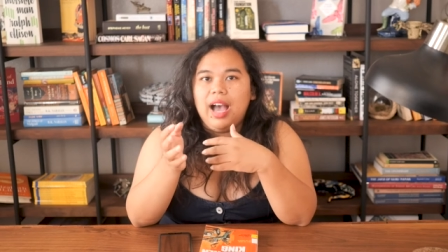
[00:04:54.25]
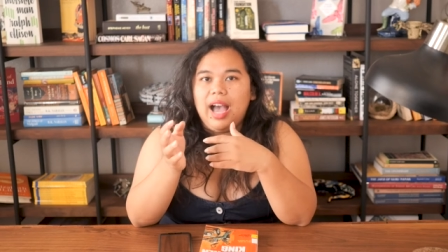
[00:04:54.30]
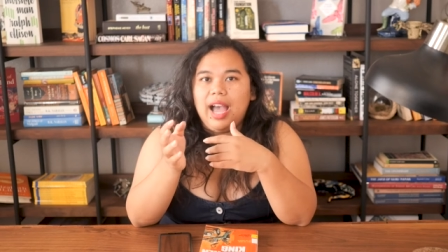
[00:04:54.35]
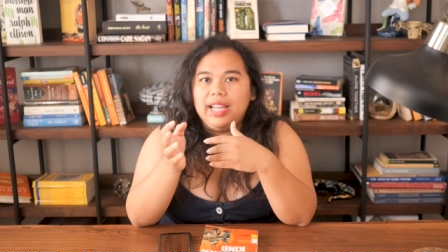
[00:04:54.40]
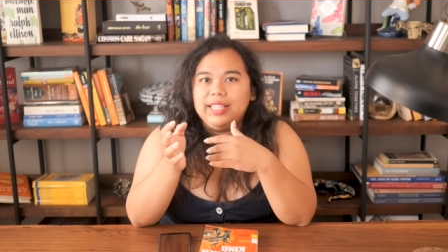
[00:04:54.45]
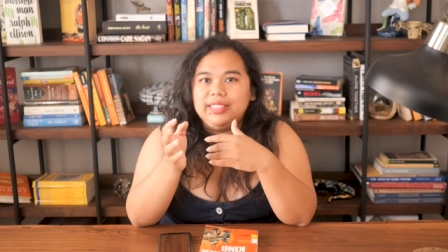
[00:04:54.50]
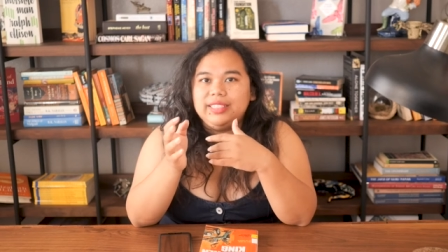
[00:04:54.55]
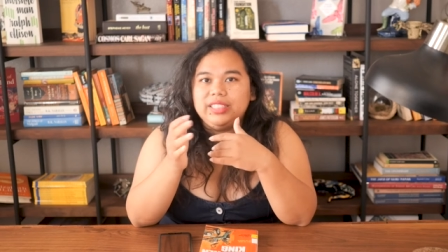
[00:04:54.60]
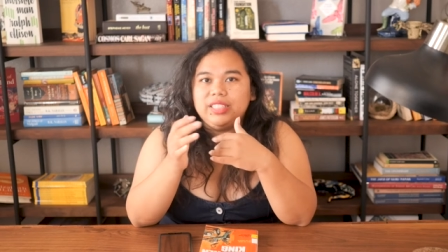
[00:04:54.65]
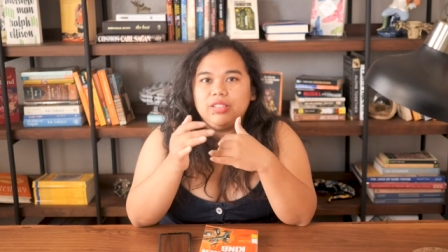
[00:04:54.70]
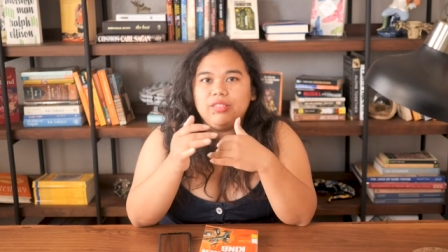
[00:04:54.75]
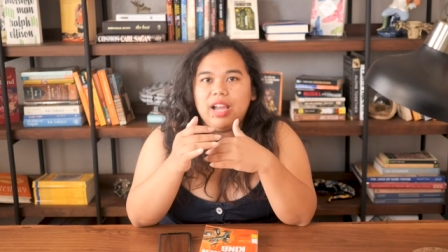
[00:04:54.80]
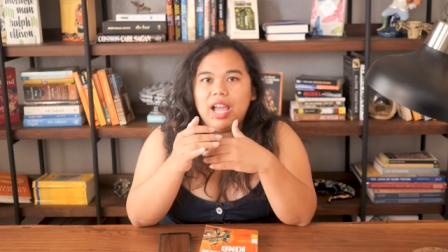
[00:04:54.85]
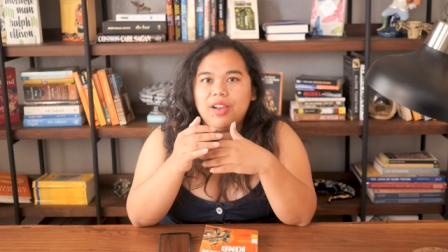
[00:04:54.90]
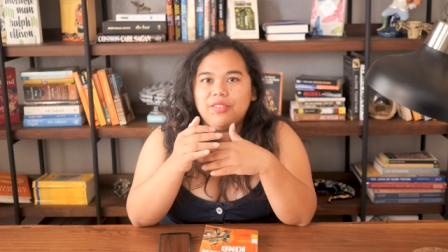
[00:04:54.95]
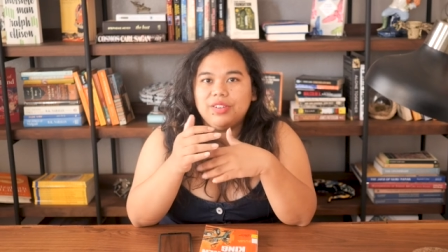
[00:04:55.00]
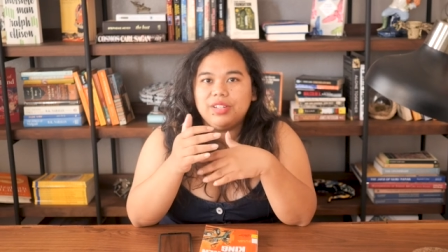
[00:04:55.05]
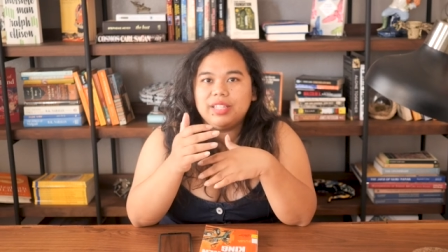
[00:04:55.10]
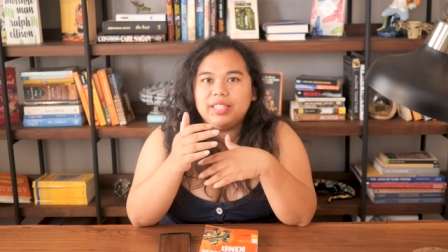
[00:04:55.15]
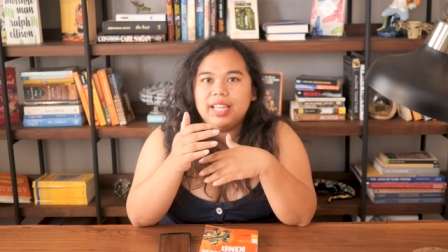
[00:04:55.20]
I don't
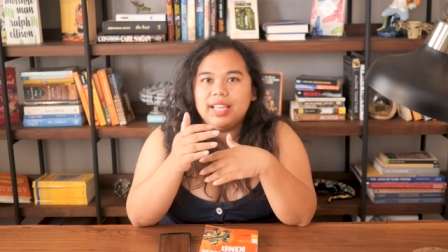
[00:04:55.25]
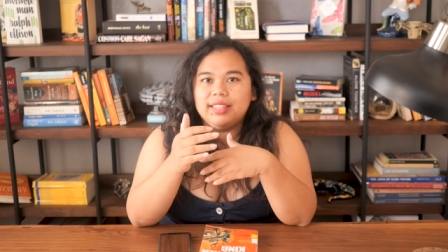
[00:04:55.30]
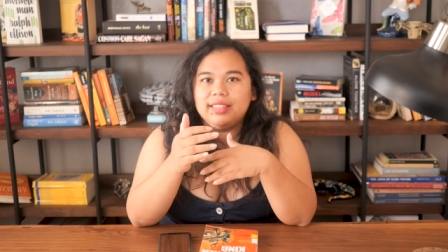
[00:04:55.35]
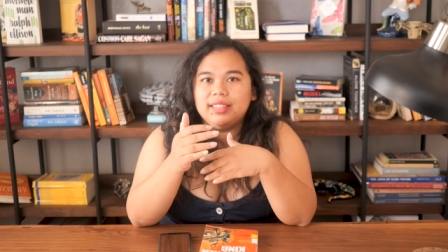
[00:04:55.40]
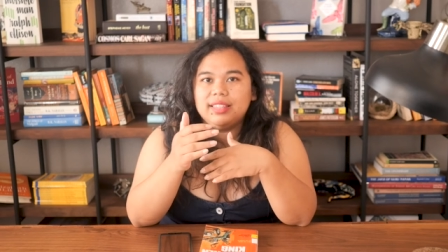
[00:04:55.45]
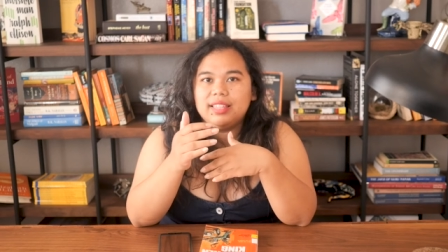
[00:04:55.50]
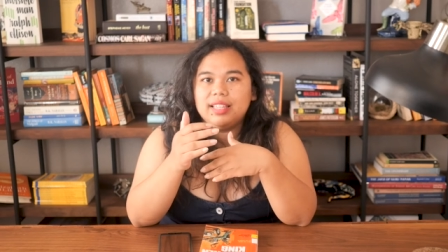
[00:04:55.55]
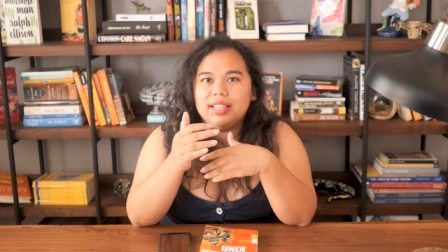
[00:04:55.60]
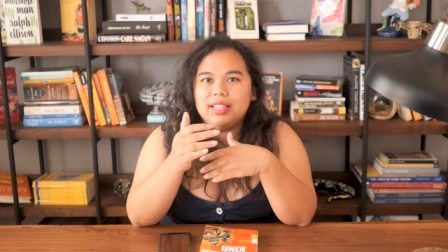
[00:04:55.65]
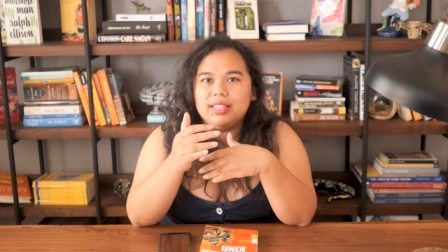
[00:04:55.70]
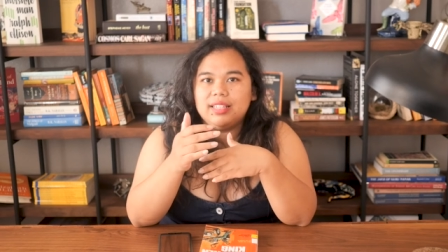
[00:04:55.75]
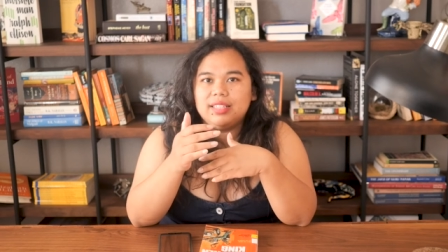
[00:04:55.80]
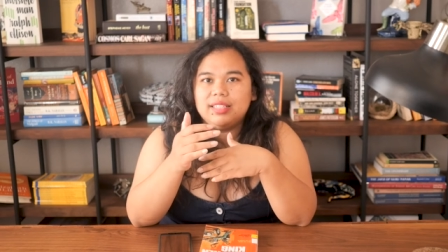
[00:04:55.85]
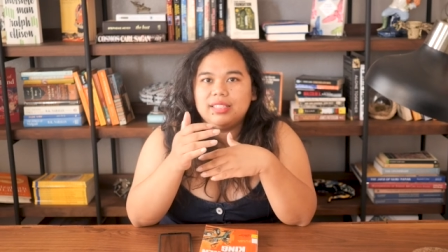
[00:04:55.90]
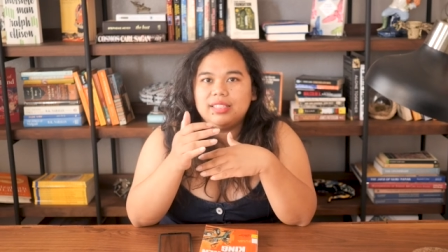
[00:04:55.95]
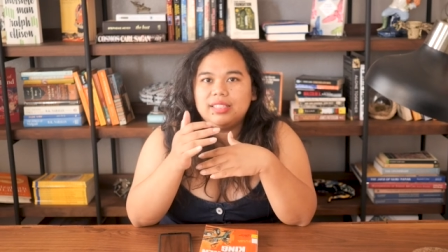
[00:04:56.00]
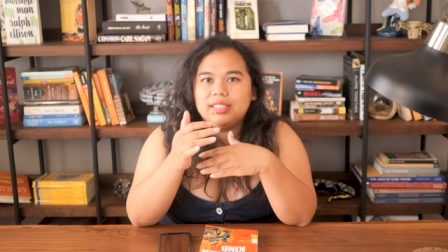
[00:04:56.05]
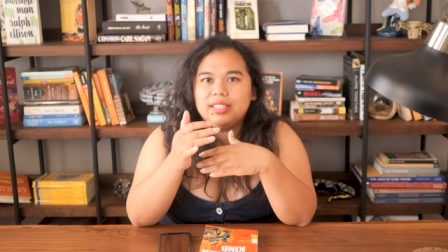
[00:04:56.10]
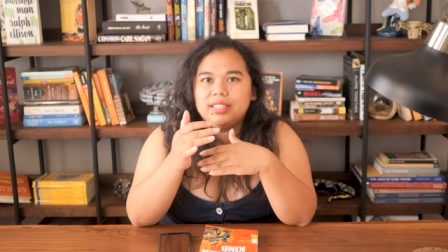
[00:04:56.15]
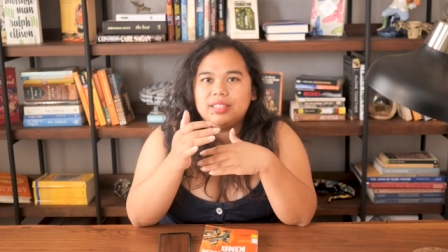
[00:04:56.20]
ever get
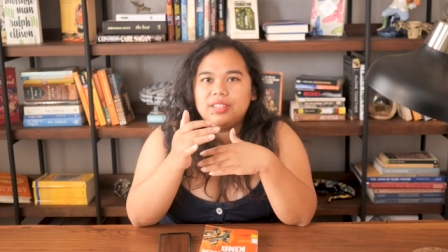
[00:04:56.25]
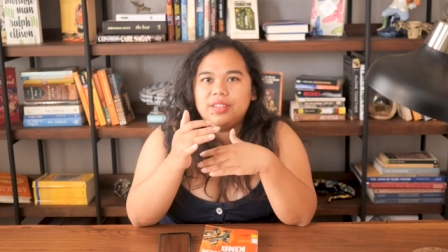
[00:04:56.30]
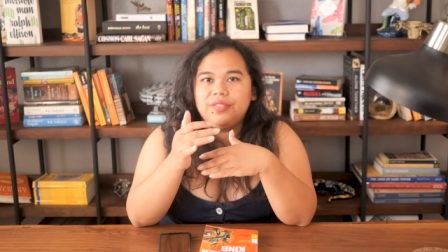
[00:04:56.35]
the